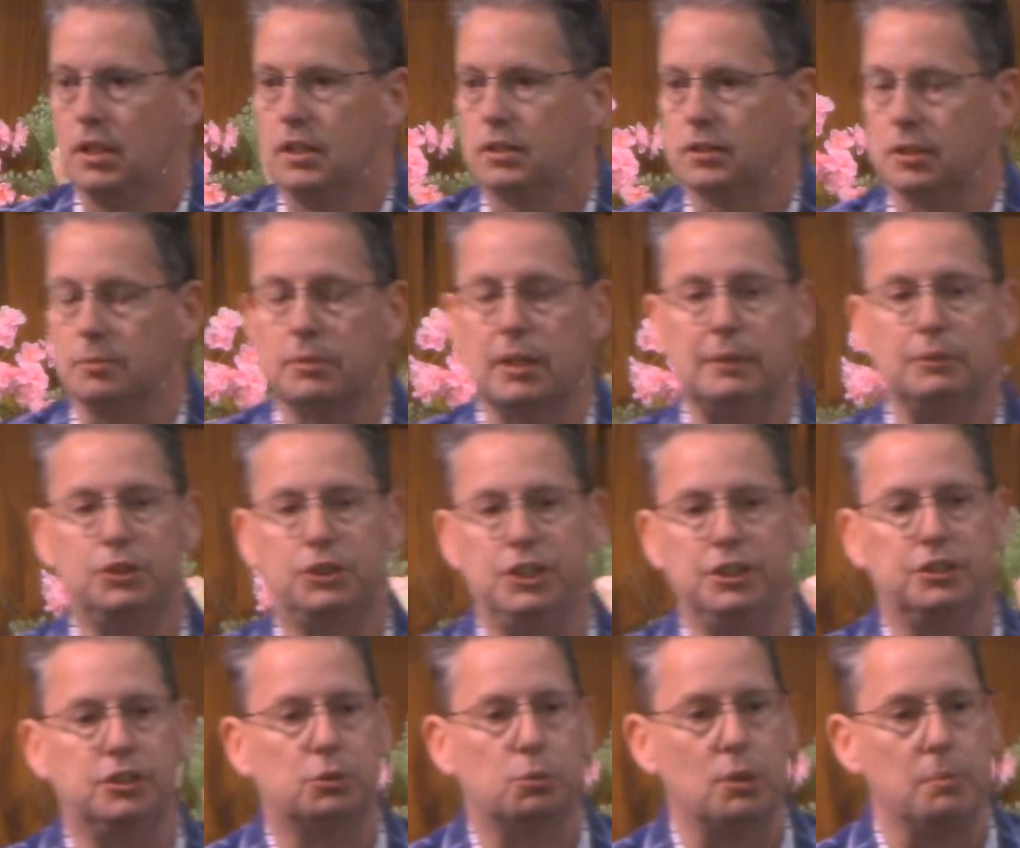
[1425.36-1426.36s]
Sometimes
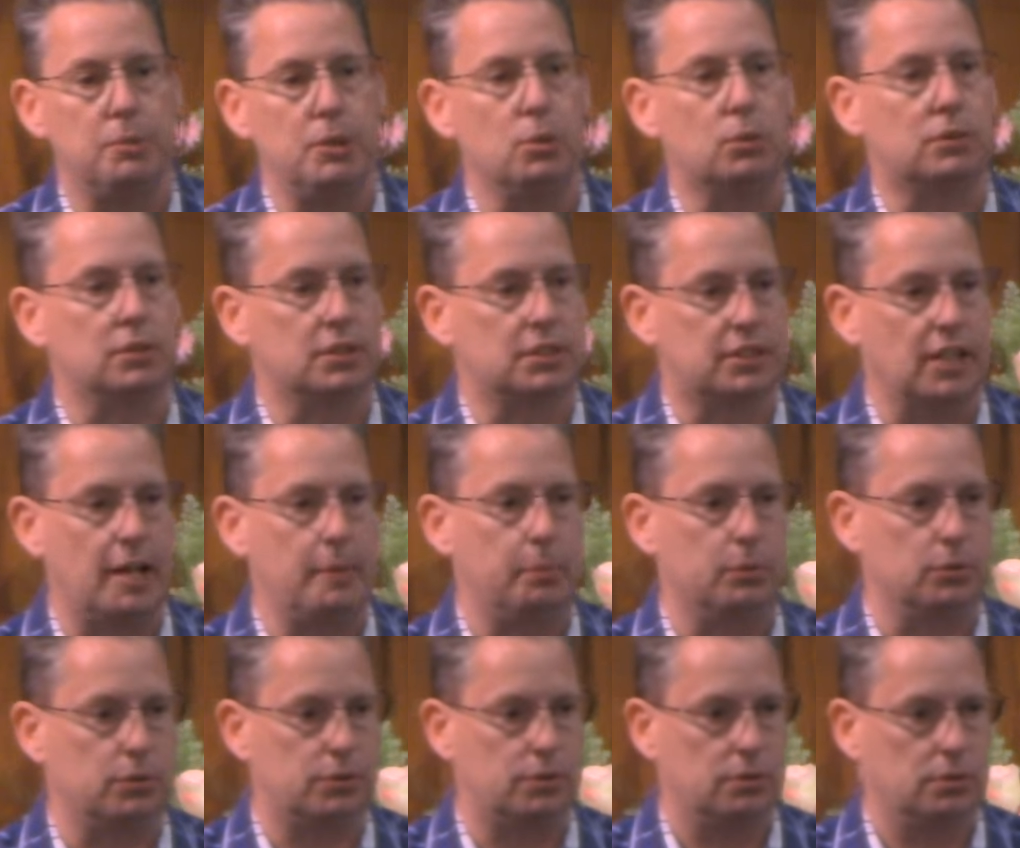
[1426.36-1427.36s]
Jesus rebuked the
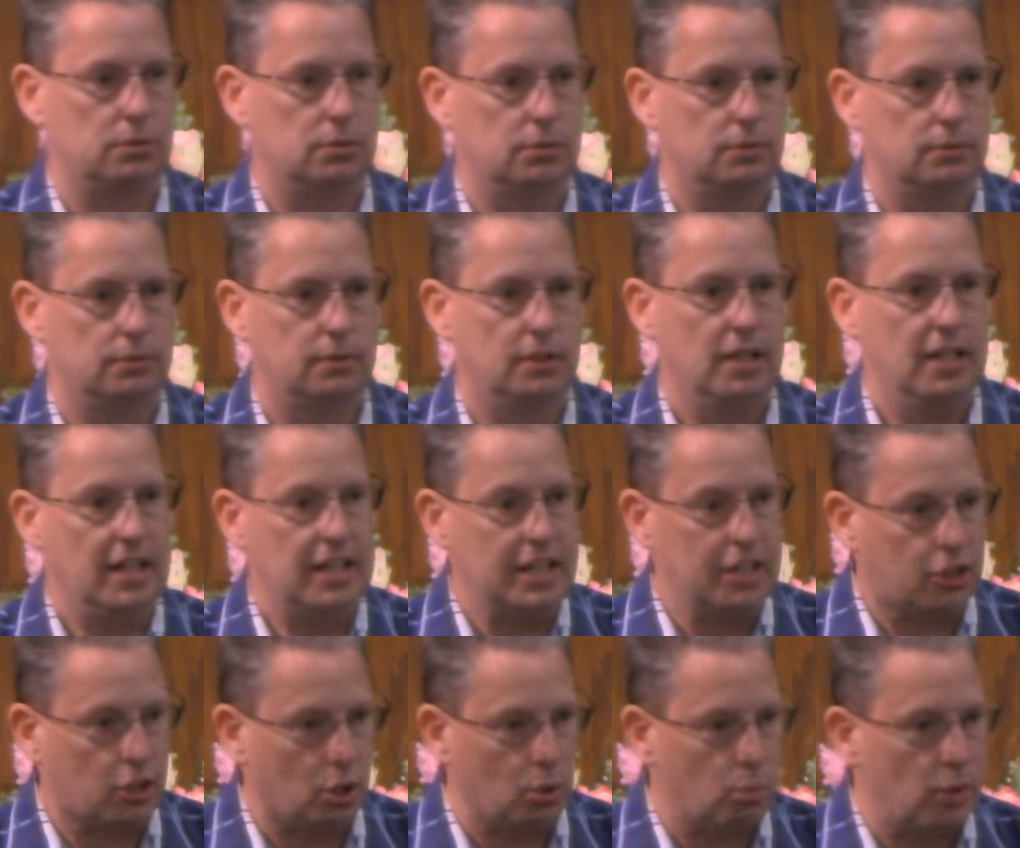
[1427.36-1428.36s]
disciples. He
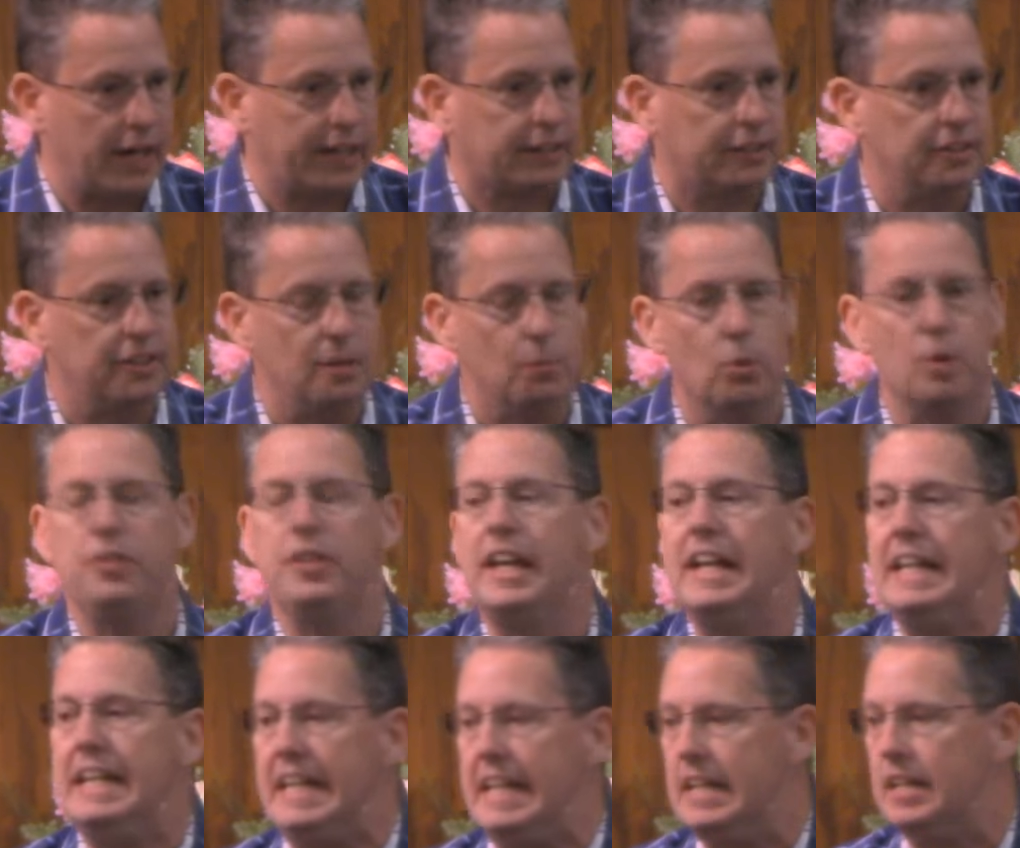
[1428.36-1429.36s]
corrected them when
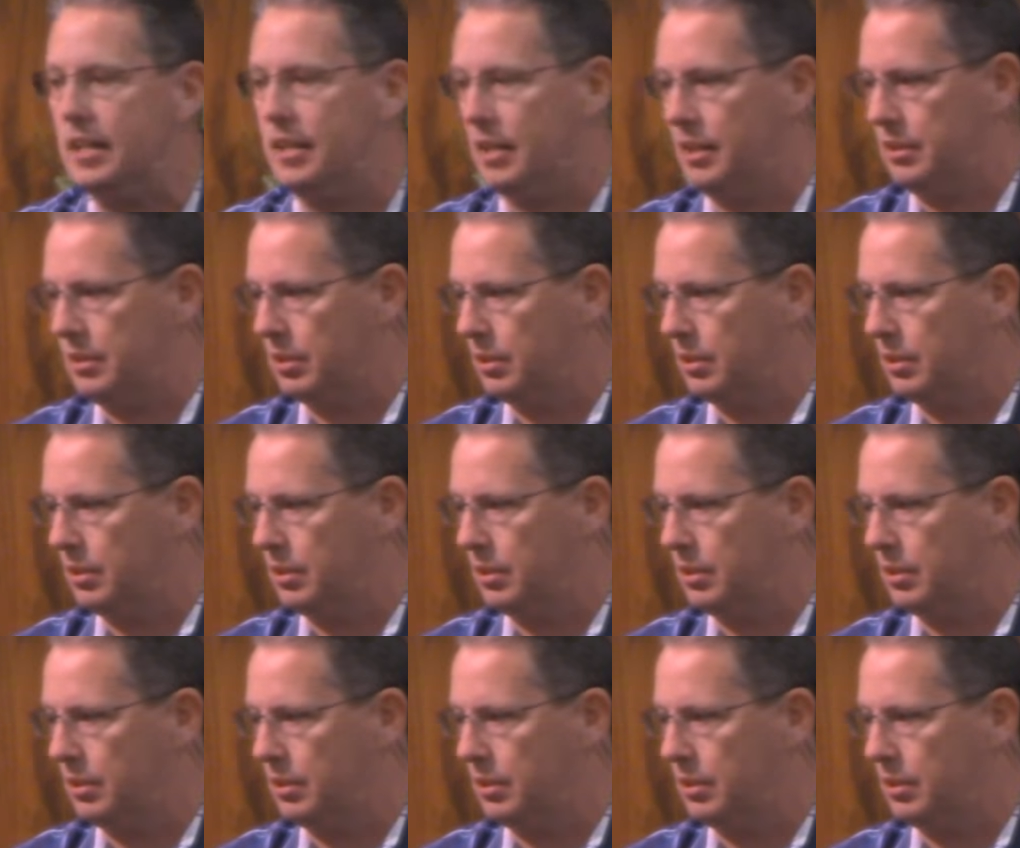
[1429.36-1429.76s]
they needed it.